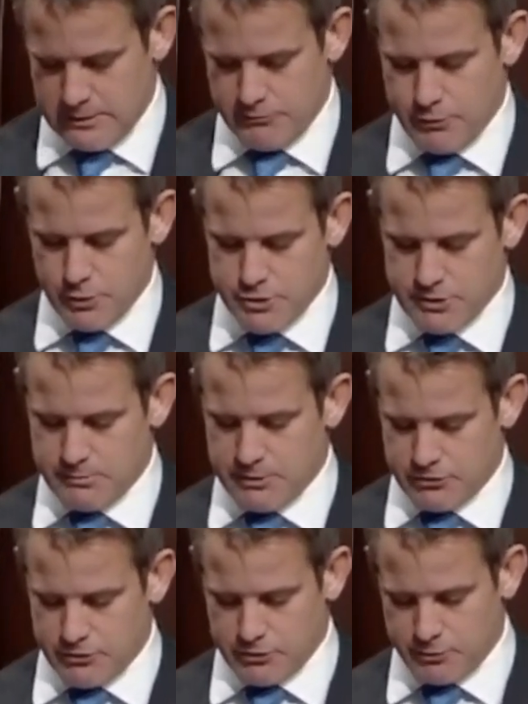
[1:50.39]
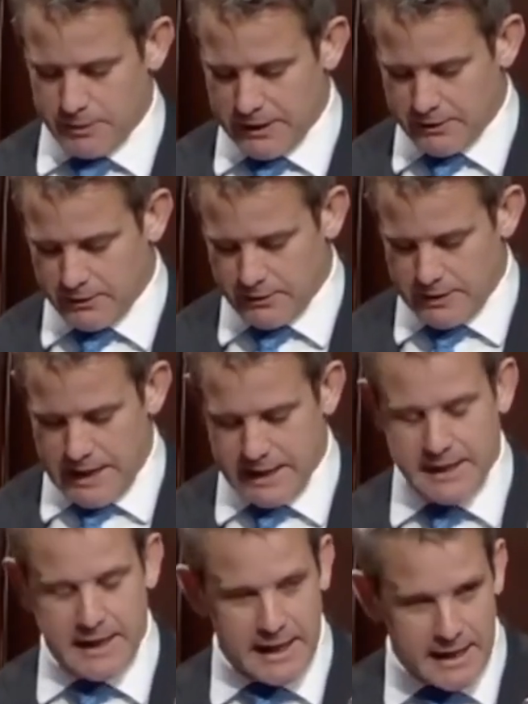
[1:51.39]
Unfortunately, Mr. Speaker,
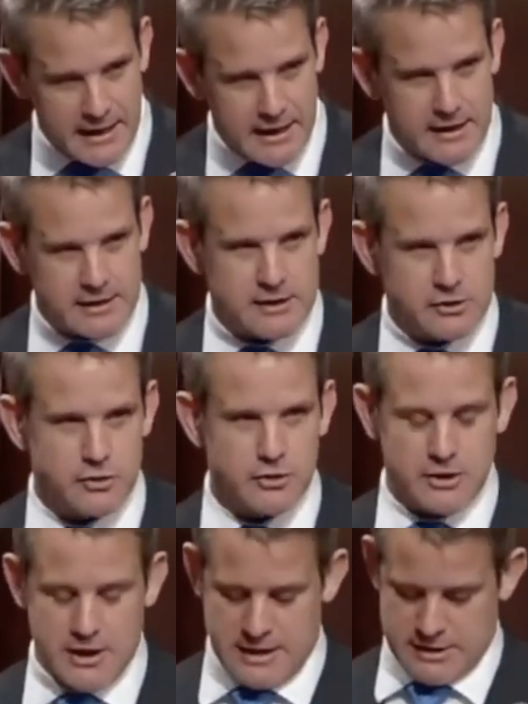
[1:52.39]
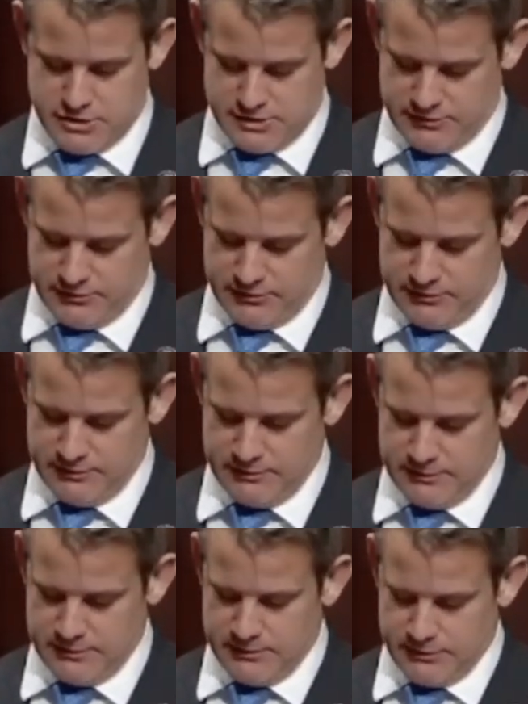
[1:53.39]
I cannot in good conscience
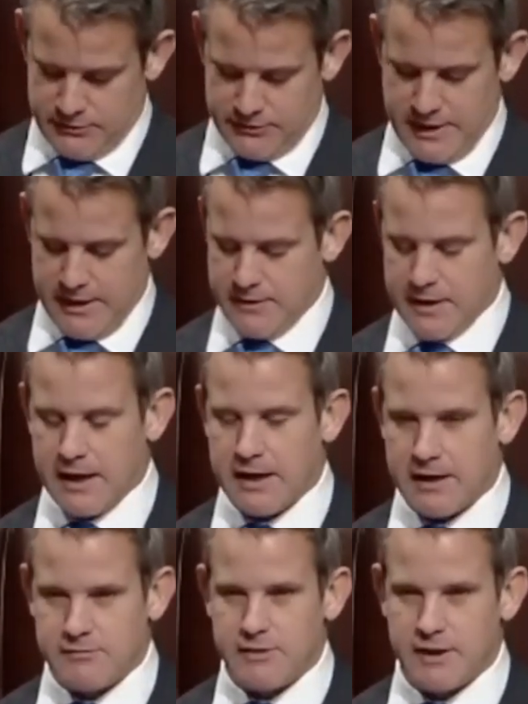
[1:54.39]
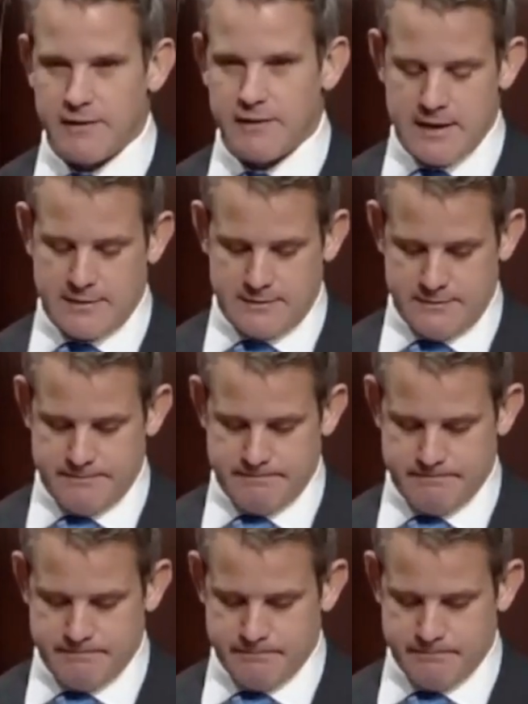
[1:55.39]
say that I have done that.